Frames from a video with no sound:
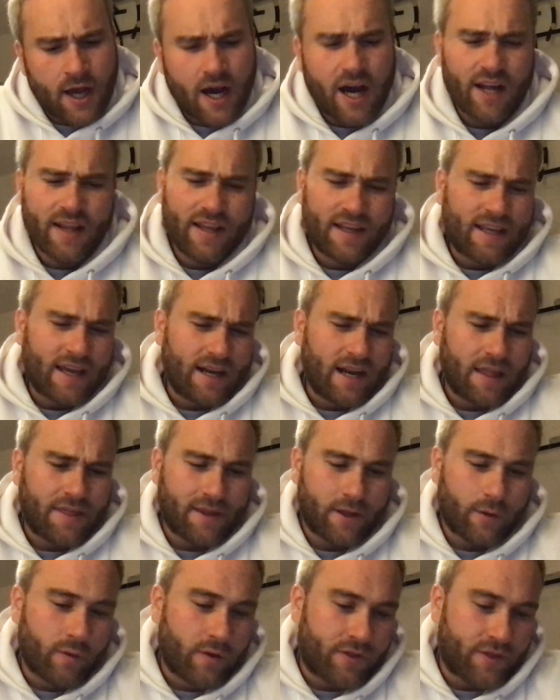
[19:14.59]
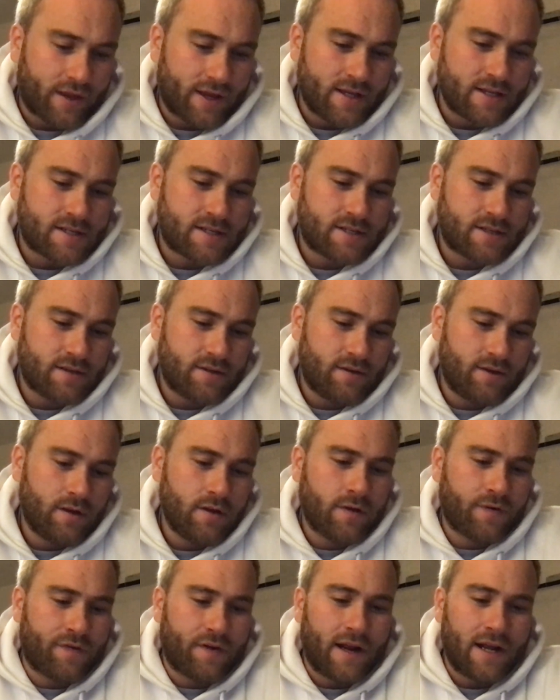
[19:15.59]
And the kind of thing with it is
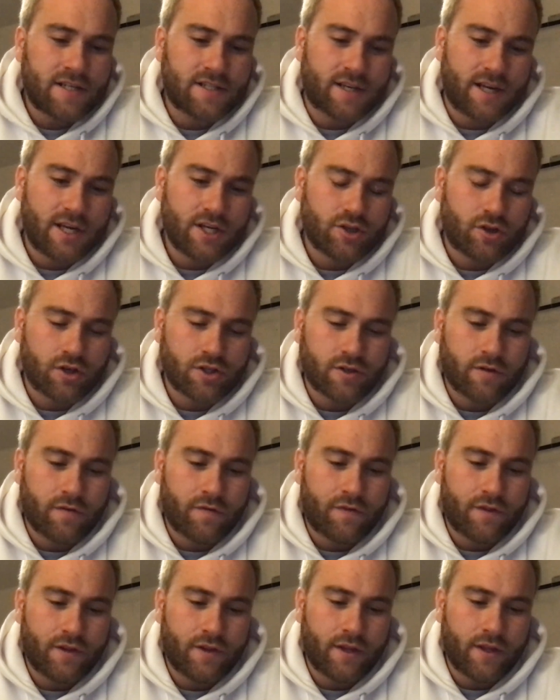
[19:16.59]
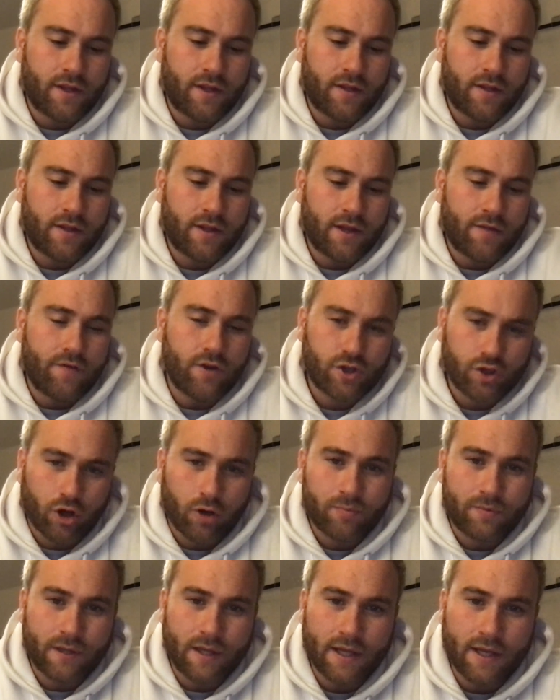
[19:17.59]
finasteride is not something that if you
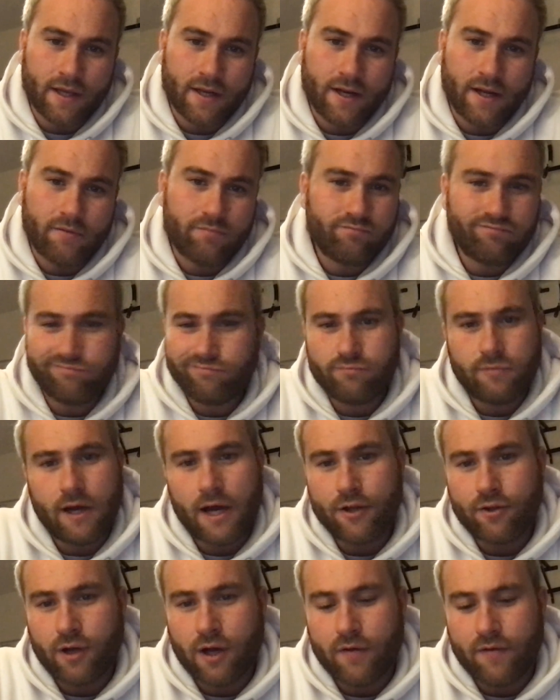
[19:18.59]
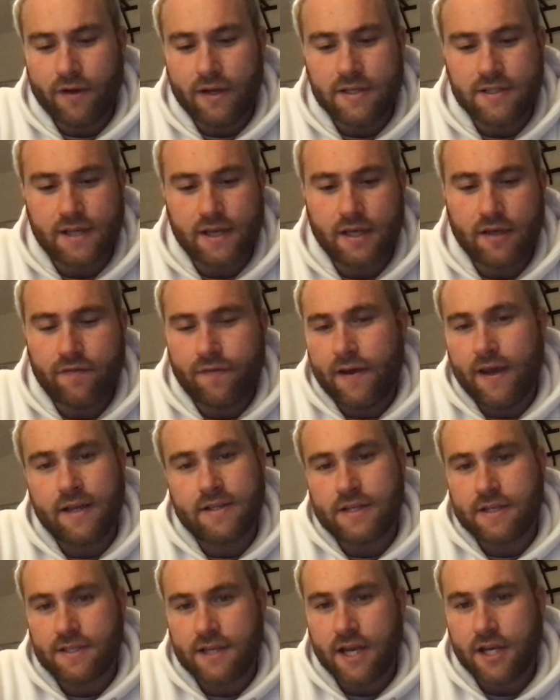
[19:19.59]
stop taking it, I don't have any side
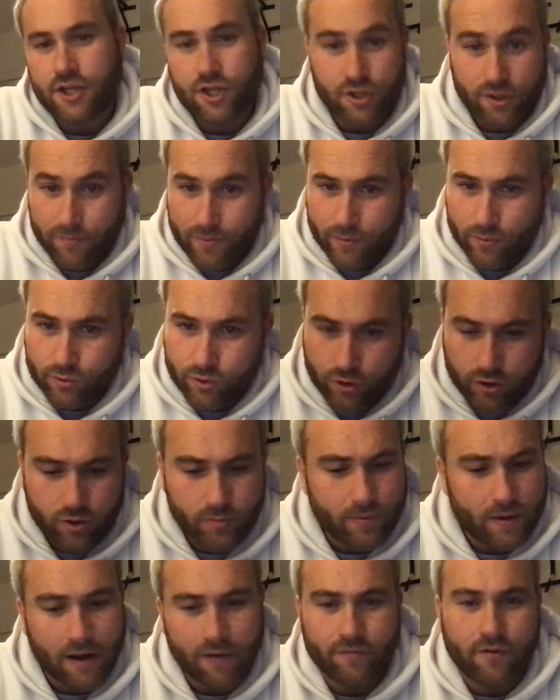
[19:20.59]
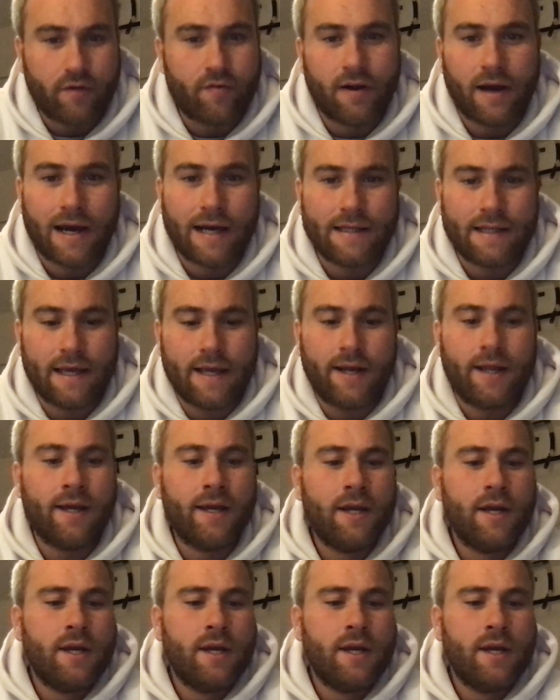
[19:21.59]
effects, etc. Some people do, but I've never had any.